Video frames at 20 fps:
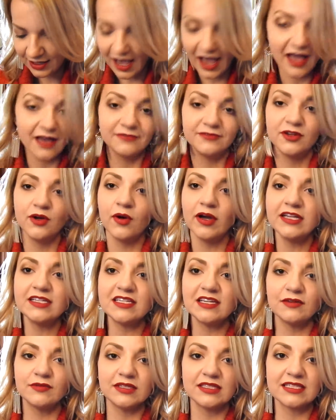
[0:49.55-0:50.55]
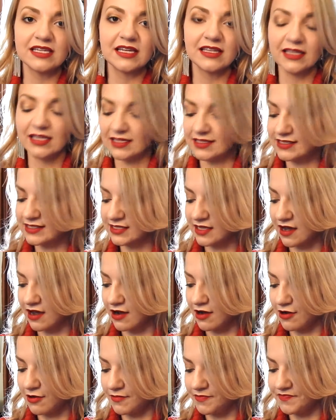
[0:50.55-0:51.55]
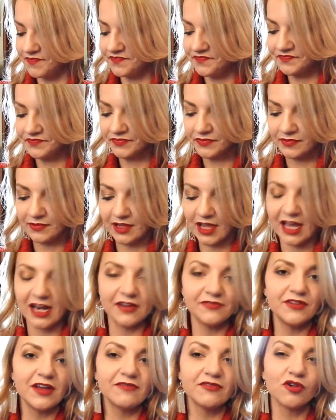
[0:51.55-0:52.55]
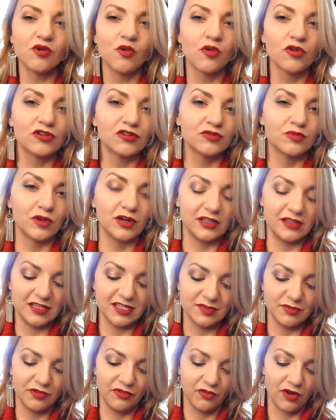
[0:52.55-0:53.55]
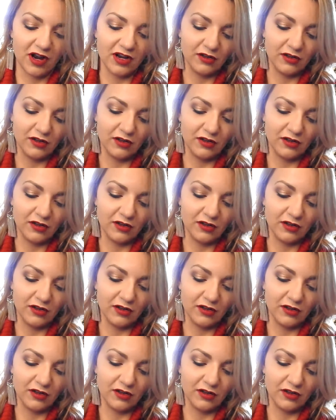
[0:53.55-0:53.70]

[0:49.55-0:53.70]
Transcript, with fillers: I have no idea what's in this. Um, and I've never ordered one of these before.